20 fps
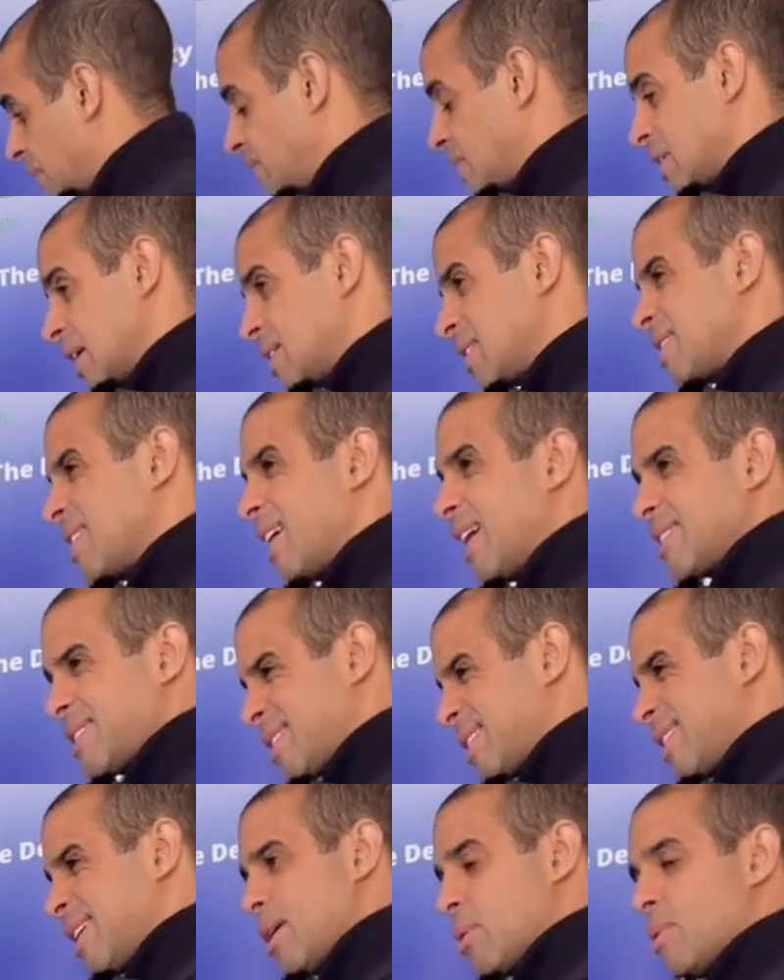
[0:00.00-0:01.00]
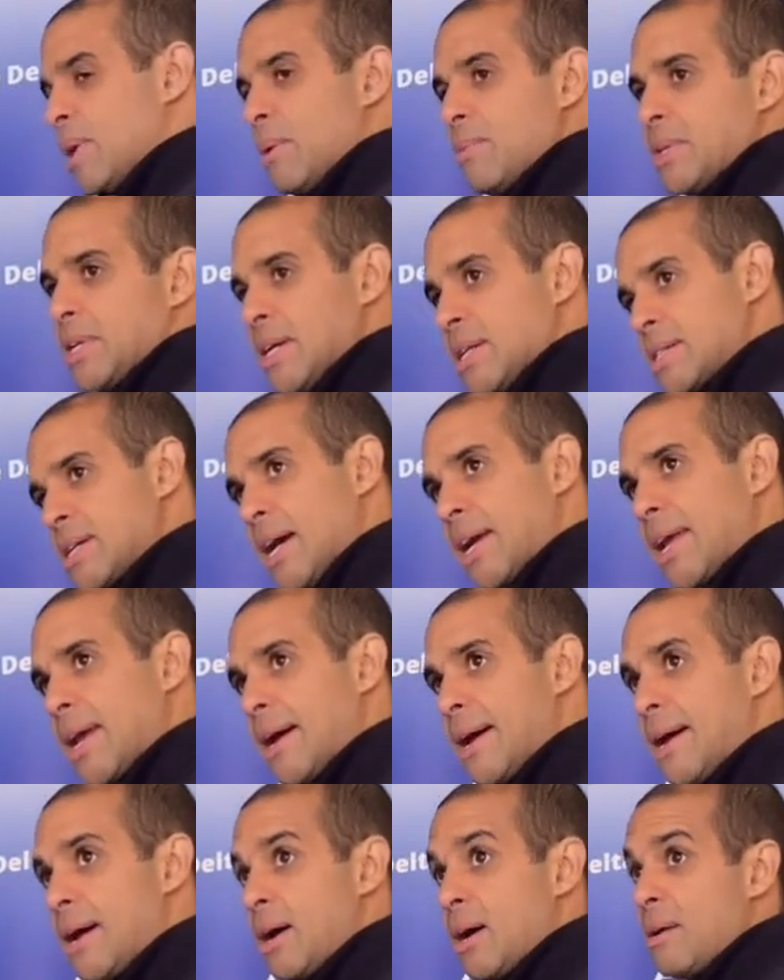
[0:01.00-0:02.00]
If he says it's no, it's an old one, we didn't take it
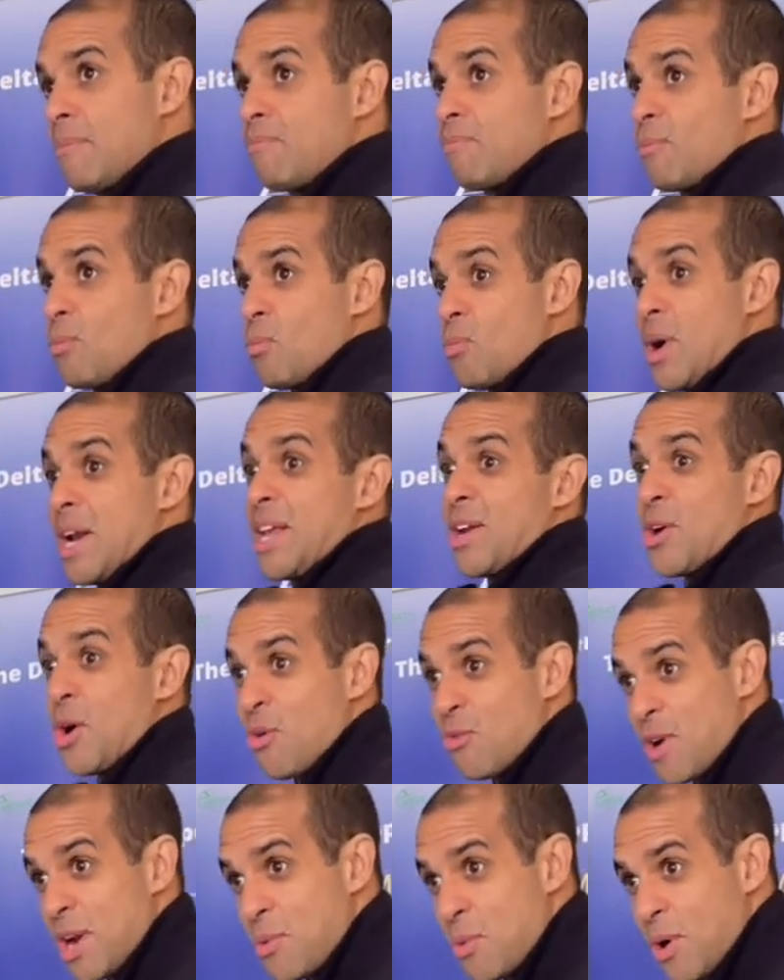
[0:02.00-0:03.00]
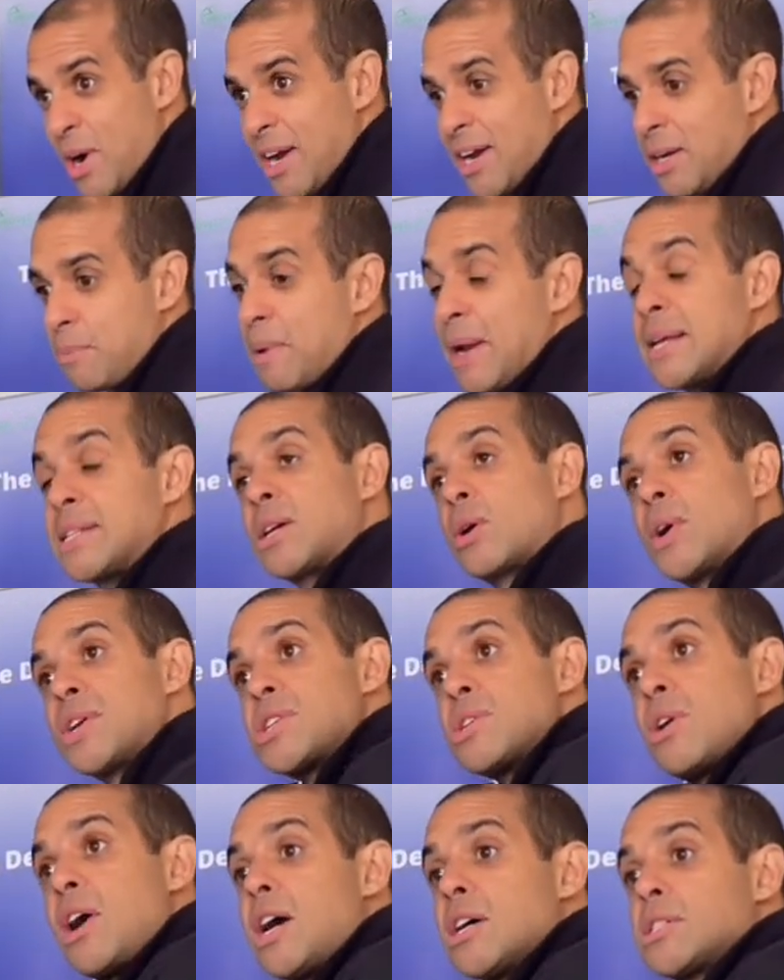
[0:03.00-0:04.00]
out when it got rewired. But that's the
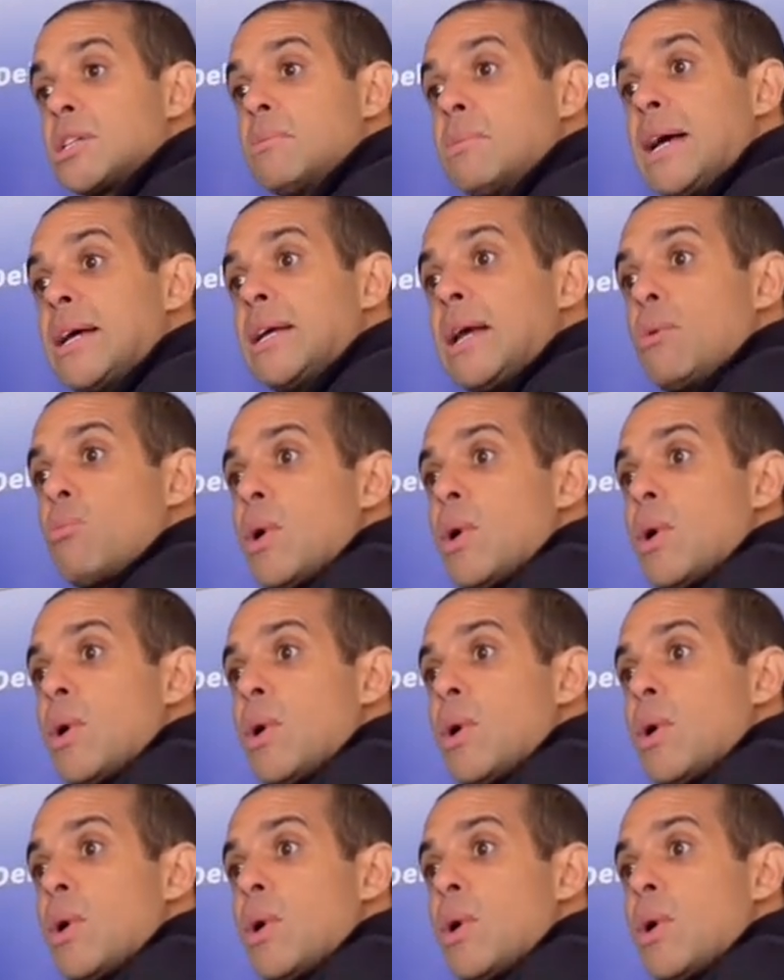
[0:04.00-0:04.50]
question you asked them, Matt. Eh?